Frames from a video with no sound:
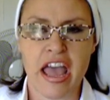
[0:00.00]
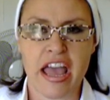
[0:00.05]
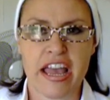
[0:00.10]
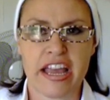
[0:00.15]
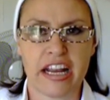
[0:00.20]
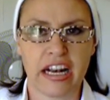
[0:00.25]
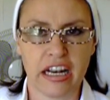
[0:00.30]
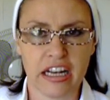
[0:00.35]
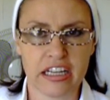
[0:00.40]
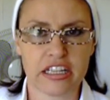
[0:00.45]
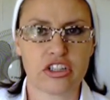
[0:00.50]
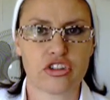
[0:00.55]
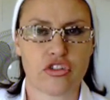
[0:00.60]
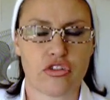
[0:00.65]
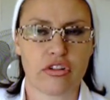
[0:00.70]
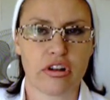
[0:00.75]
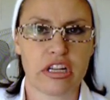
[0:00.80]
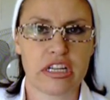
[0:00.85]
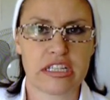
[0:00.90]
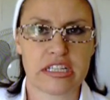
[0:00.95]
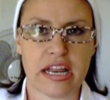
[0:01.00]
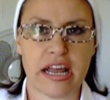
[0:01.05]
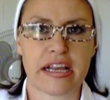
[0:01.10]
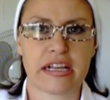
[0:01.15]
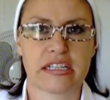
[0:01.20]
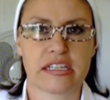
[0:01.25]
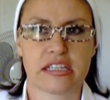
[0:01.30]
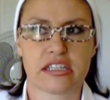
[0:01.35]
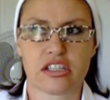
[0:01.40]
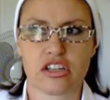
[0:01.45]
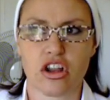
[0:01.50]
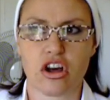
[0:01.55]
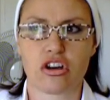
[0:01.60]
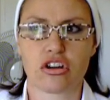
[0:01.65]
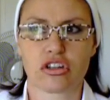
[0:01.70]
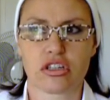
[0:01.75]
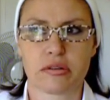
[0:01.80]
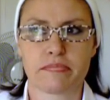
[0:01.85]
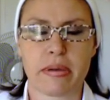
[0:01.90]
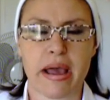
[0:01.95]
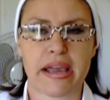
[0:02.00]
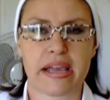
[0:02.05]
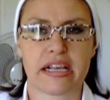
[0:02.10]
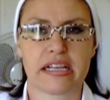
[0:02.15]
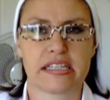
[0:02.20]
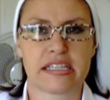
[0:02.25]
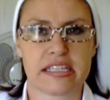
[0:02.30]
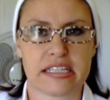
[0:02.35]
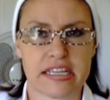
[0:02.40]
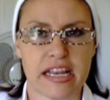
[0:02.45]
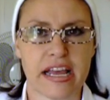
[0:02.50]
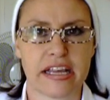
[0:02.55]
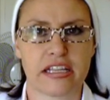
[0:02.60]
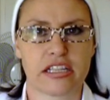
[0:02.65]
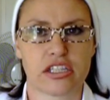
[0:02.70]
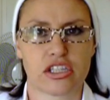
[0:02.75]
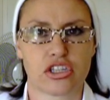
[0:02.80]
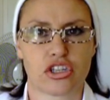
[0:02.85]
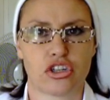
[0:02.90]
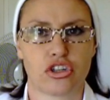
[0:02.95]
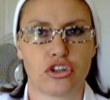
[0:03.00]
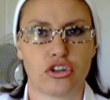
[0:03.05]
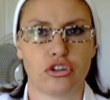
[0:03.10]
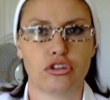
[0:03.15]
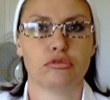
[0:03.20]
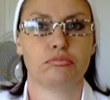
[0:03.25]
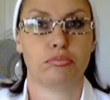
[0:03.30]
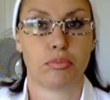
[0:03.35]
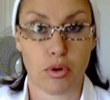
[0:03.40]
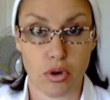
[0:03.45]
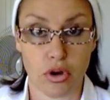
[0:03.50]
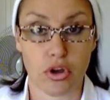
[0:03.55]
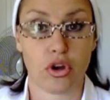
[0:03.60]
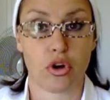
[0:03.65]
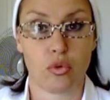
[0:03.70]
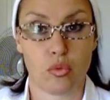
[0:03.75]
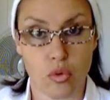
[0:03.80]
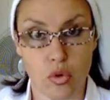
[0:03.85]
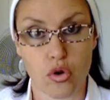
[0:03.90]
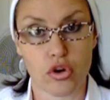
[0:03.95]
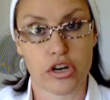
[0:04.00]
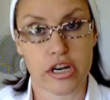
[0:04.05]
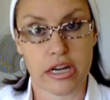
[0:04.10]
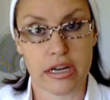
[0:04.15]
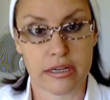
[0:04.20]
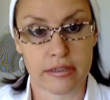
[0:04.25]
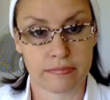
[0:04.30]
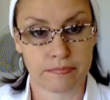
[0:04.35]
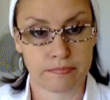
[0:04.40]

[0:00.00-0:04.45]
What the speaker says: It literally takes as long to make as it takes to boil water.